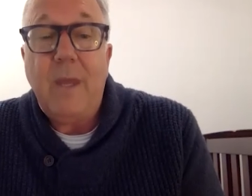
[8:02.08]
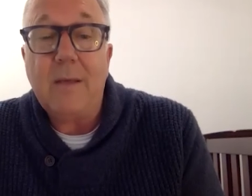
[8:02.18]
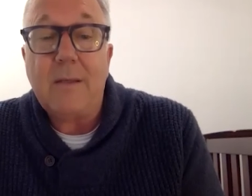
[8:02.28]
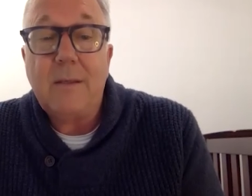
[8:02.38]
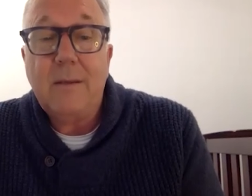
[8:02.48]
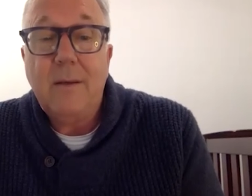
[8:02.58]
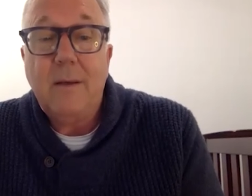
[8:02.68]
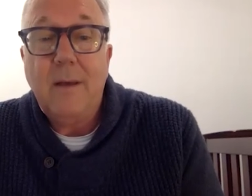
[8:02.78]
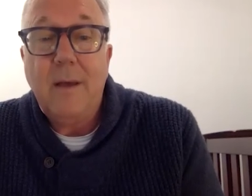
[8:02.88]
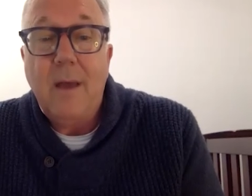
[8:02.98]
Yes.
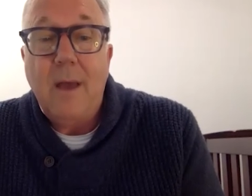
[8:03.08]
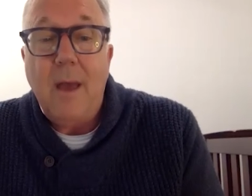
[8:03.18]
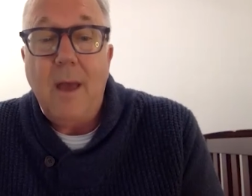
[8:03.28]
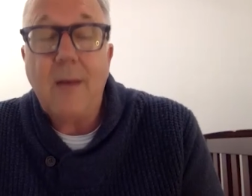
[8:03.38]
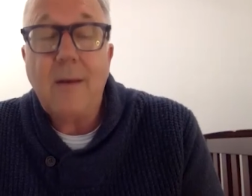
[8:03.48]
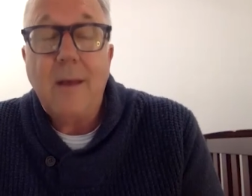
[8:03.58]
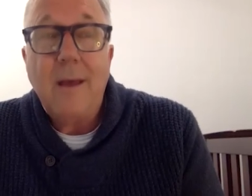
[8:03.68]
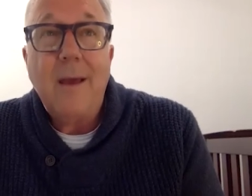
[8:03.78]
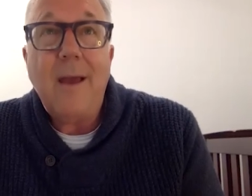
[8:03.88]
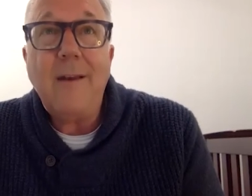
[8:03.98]
And
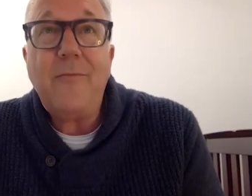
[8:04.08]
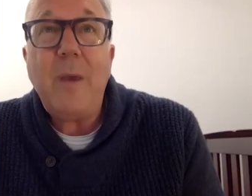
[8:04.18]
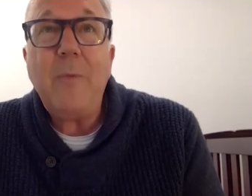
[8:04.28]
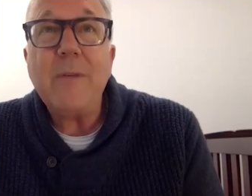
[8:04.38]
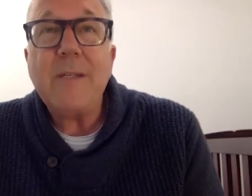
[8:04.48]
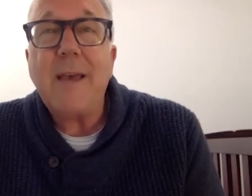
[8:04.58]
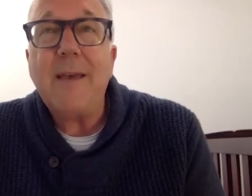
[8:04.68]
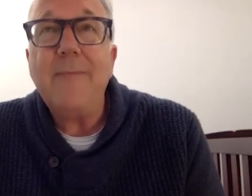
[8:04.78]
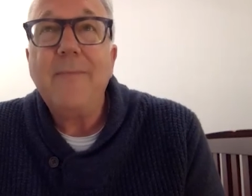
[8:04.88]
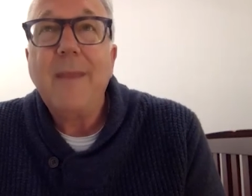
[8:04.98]
and if people
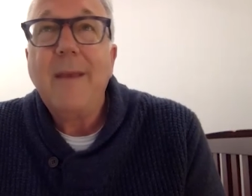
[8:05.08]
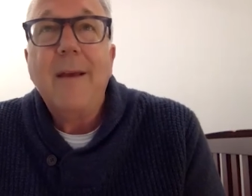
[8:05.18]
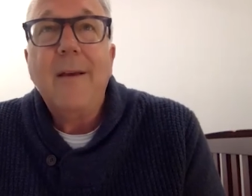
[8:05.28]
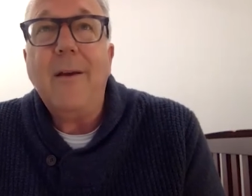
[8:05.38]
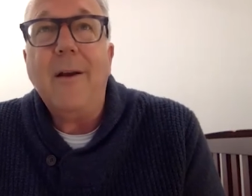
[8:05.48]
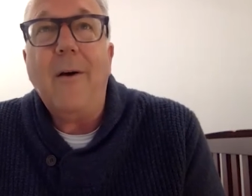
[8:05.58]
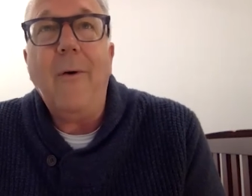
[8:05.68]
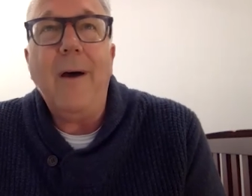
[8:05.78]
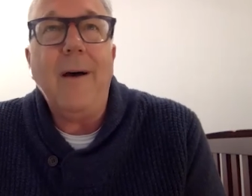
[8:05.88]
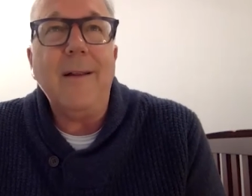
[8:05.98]
say, you know, oh,
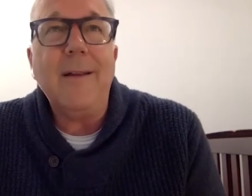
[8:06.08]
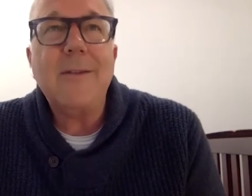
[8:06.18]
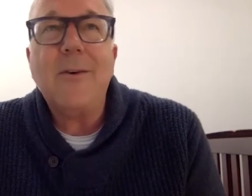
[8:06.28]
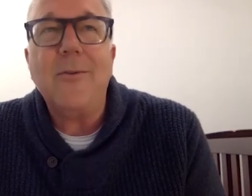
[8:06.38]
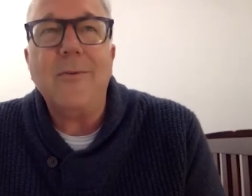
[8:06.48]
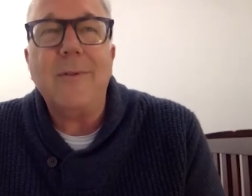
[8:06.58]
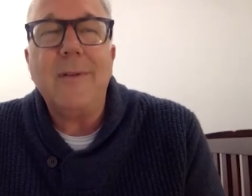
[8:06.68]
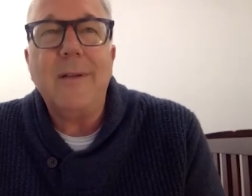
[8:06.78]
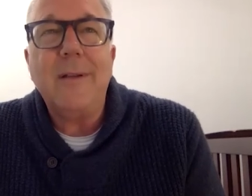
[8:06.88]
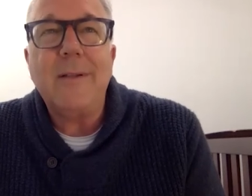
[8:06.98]
well, it's all
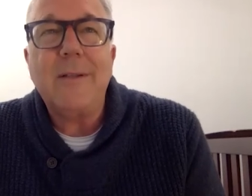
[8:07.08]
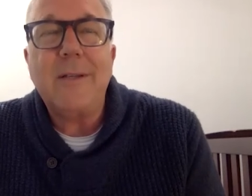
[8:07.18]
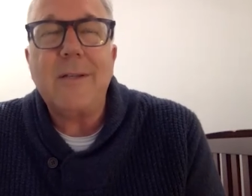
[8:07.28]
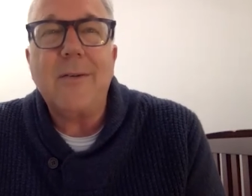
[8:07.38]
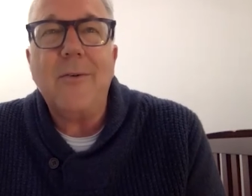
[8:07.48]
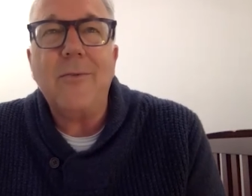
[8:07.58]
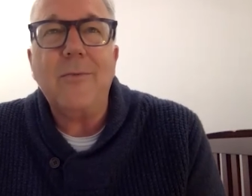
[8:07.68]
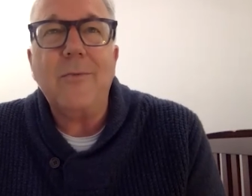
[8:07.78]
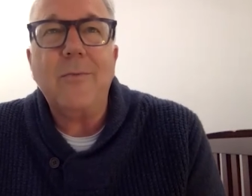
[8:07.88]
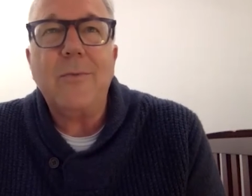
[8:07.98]
it's just
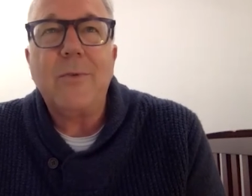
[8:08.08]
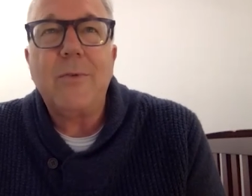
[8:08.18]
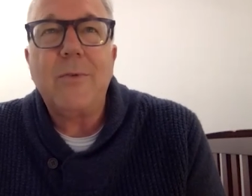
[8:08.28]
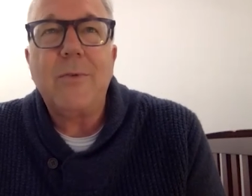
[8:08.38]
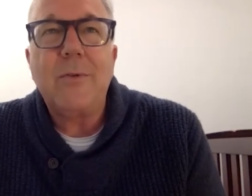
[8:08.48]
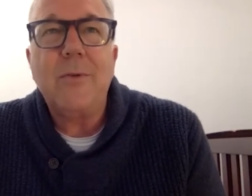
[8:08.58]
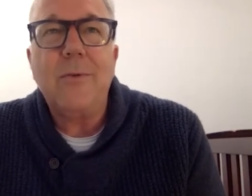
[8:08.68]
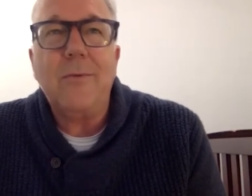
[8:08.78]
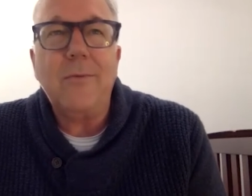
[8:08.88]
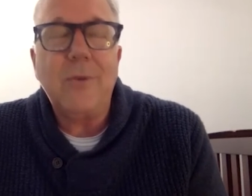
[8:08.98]
all
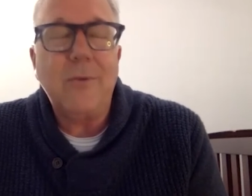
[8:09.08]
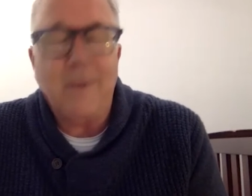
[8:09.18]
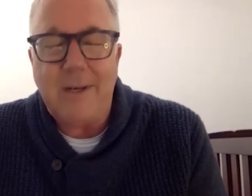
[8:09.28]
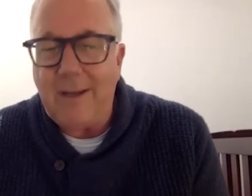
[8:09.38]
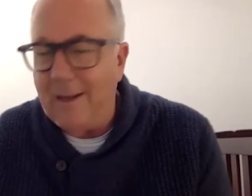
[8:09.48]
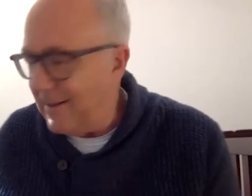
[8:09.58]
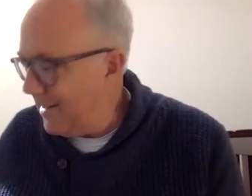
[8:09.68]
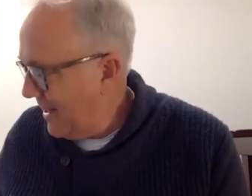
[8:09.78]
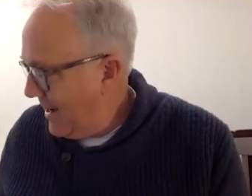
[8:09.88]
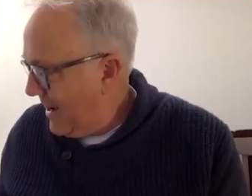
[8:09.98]
too too ridiculous.